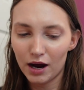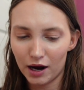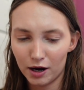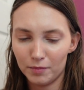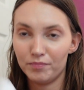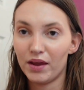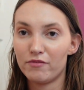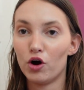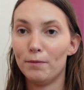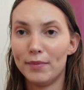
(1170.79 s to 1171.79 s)

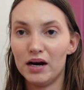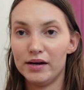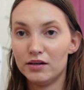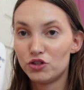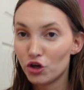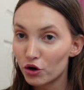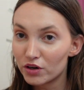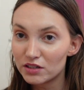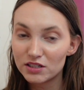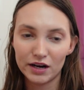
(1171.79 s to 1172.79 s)
I've got my
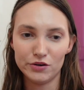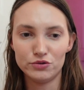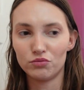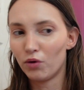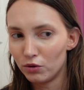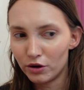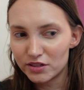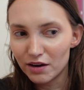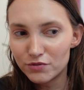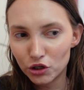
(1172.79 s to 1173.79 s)
deodorant. I use a roll-on
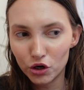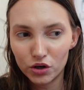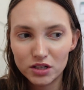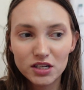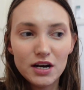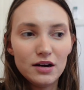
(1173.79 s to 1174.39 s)
Dove deodorant.